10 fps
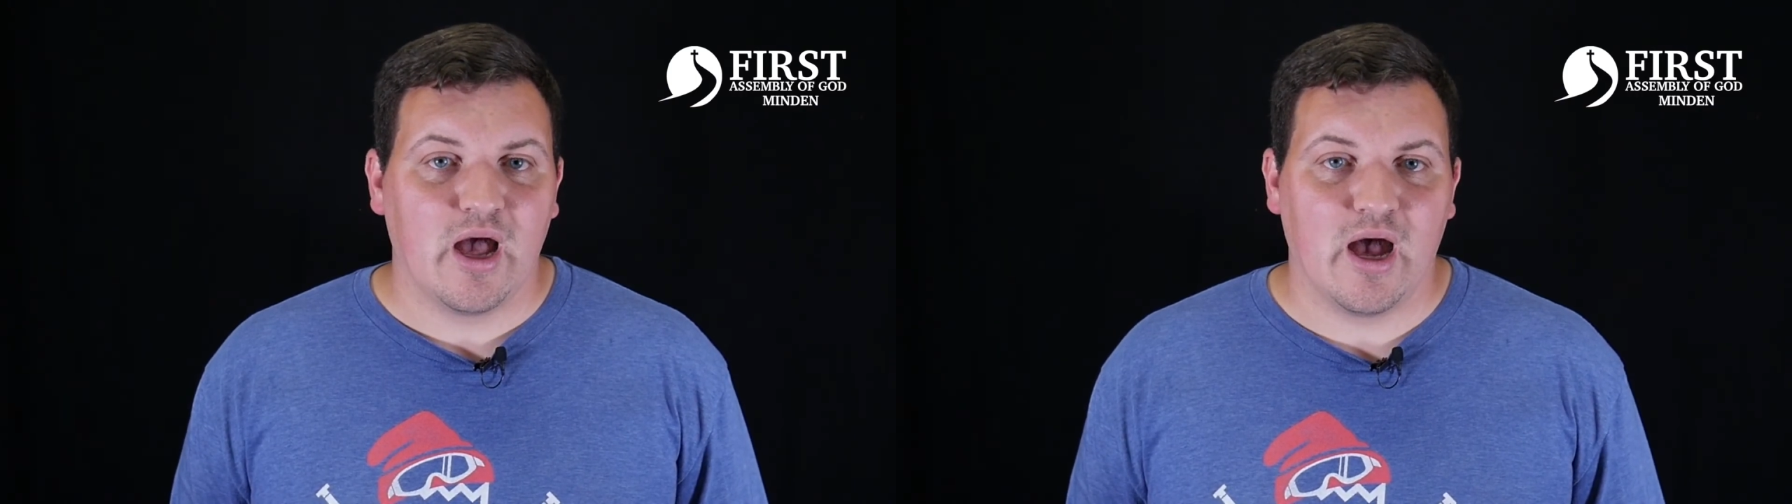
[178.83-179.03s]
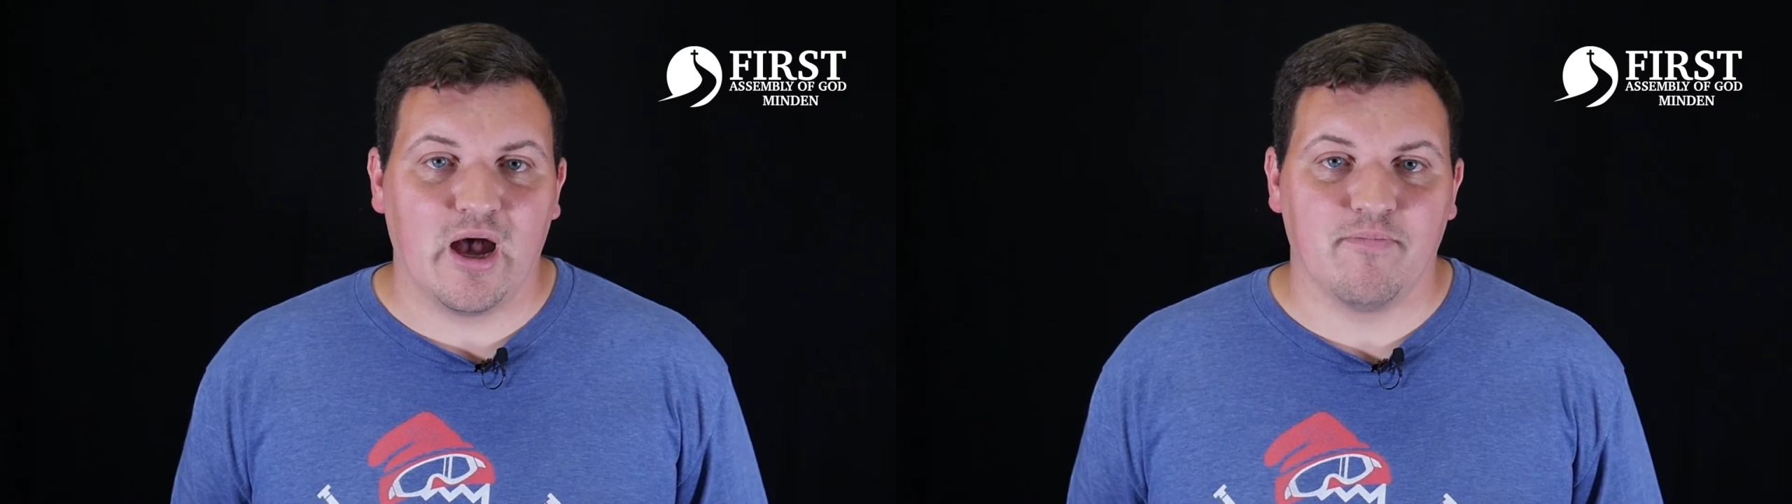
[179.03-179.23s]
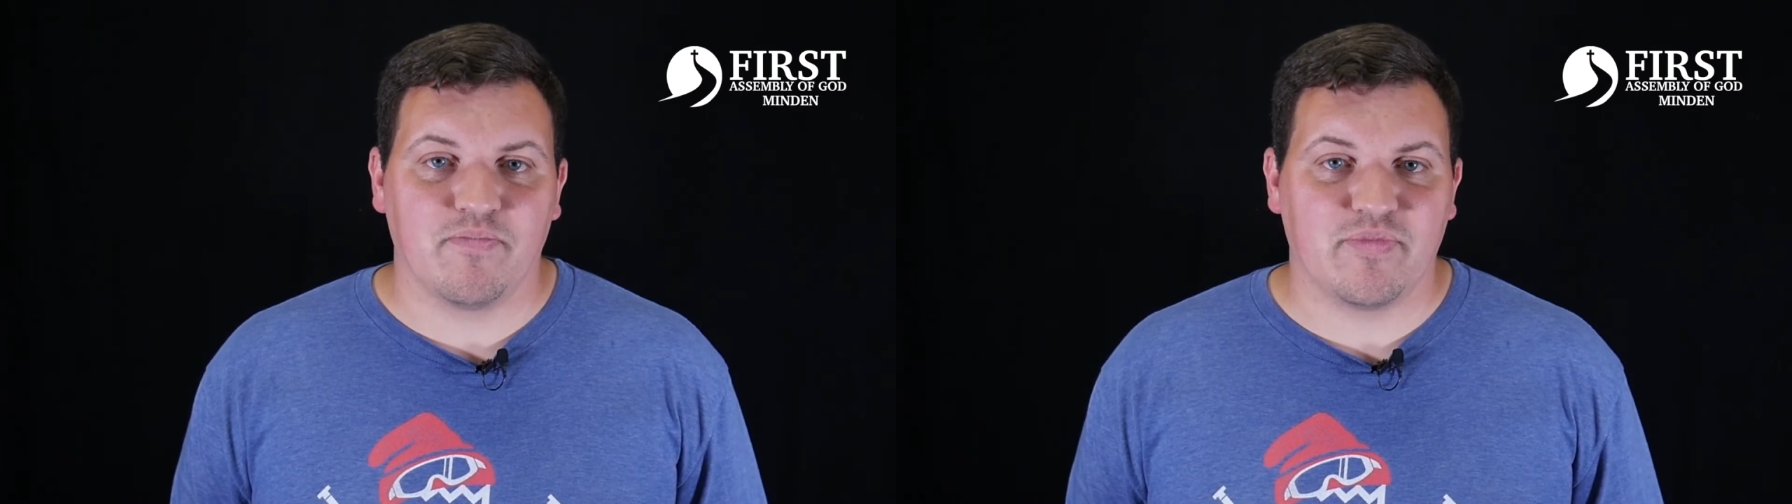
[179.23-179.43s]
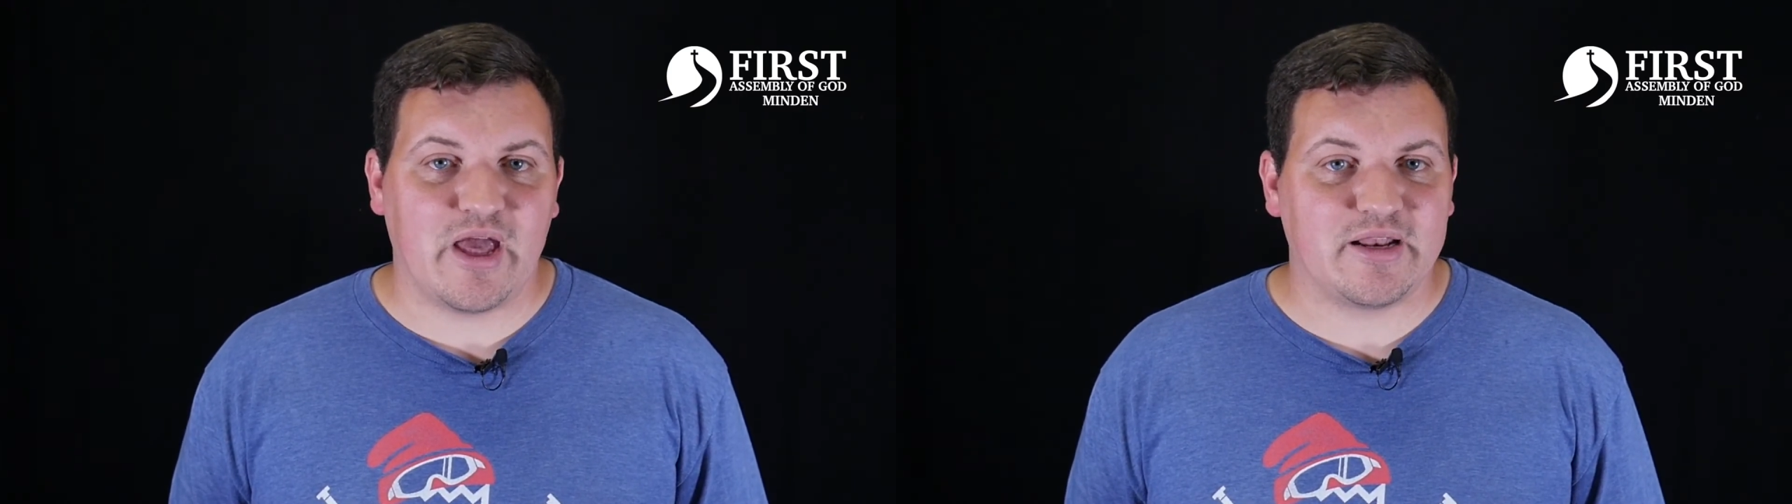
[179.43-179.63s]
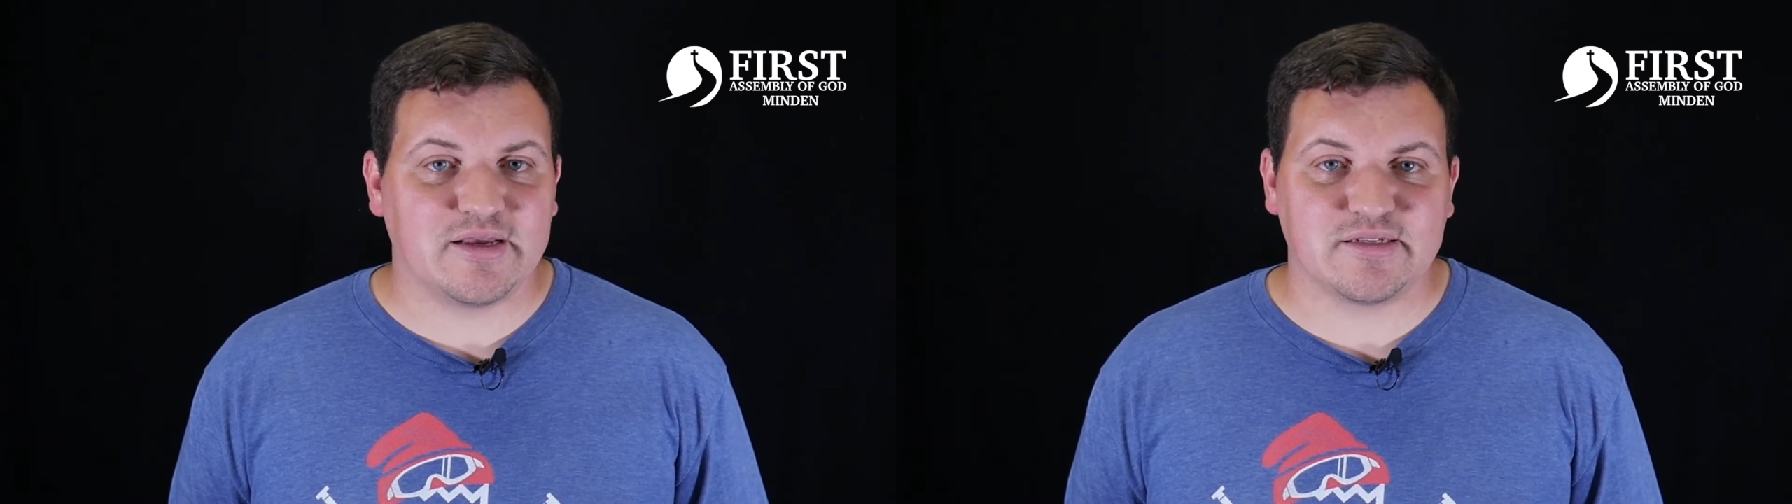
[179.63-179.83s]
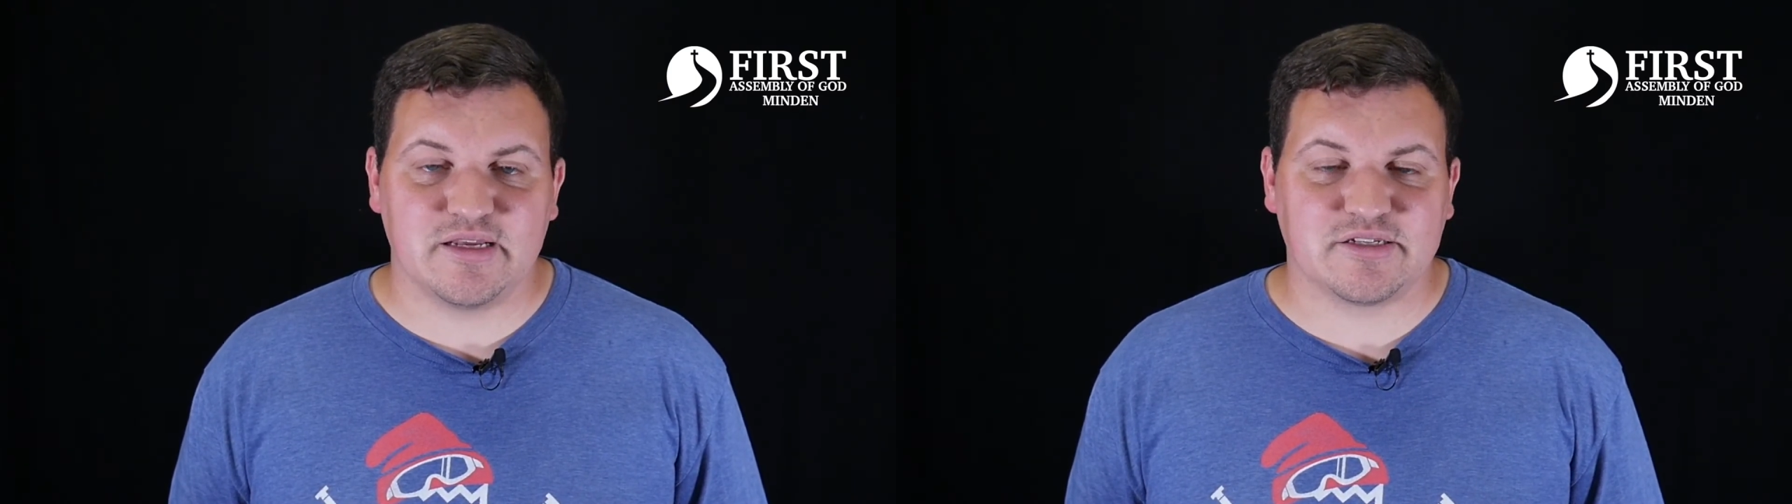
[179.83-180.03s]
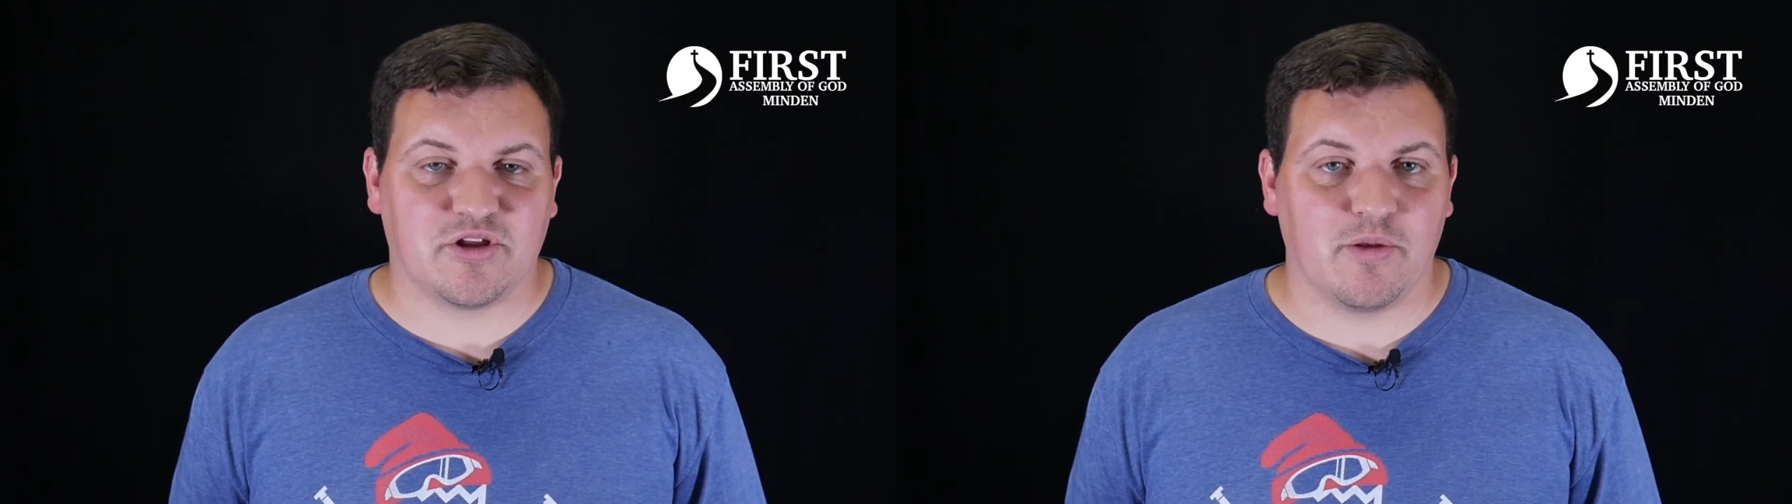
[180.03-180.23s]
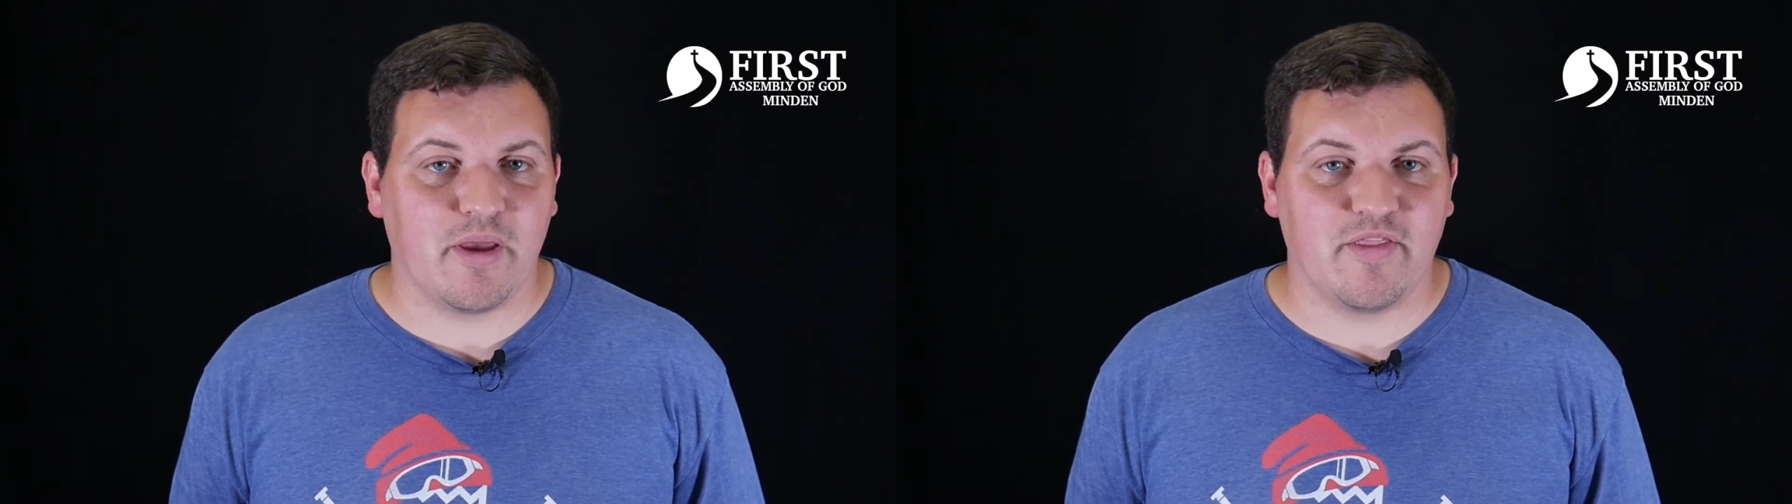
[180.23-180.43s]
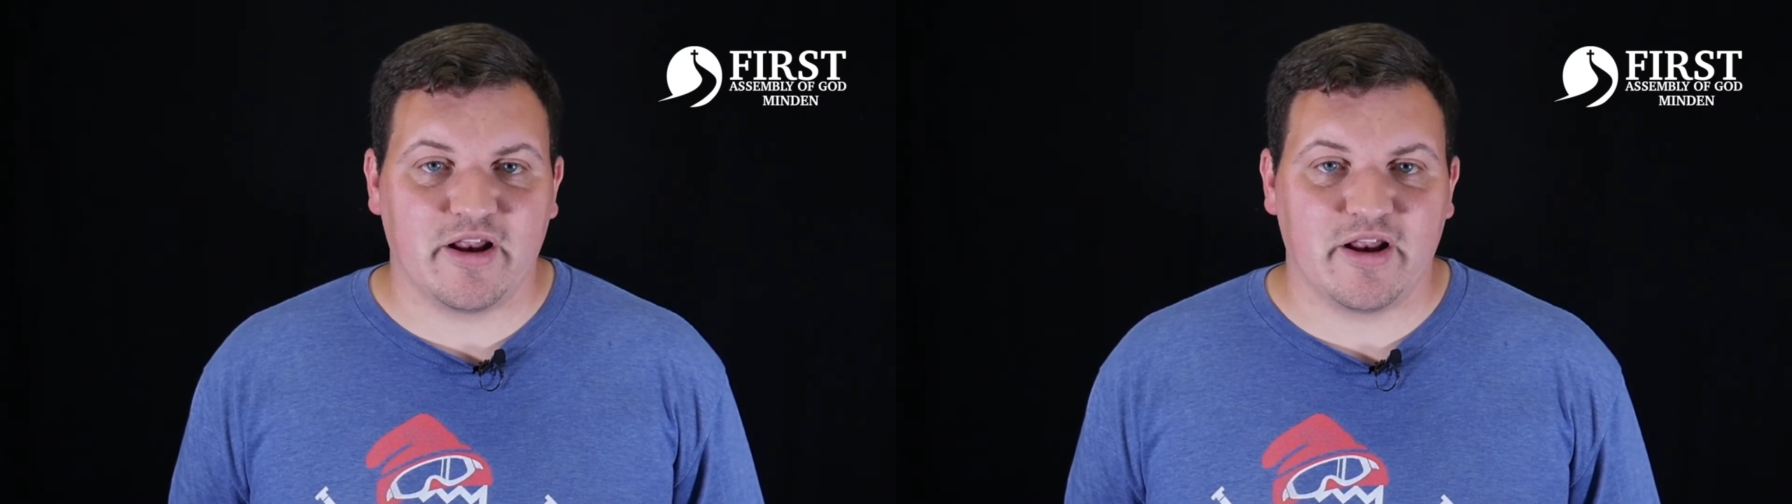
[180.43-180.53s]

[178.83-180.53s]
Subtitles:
that doesn't necessarily mean